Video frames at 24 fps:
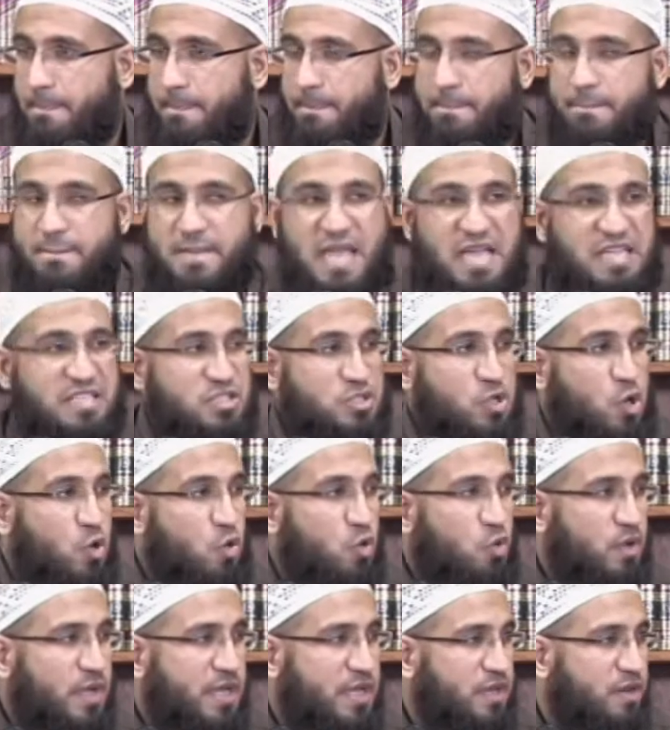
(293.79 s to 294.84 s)
And so
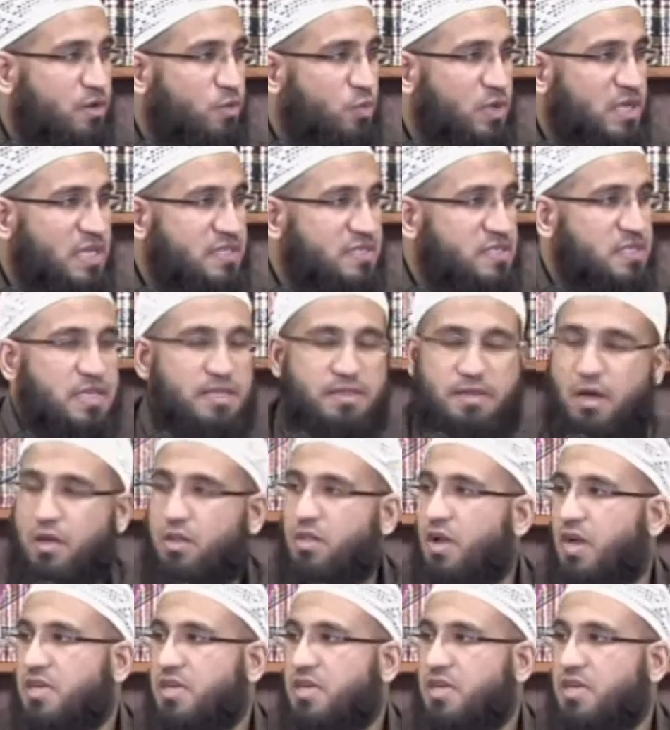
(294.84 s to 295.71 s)
here we can see that Allah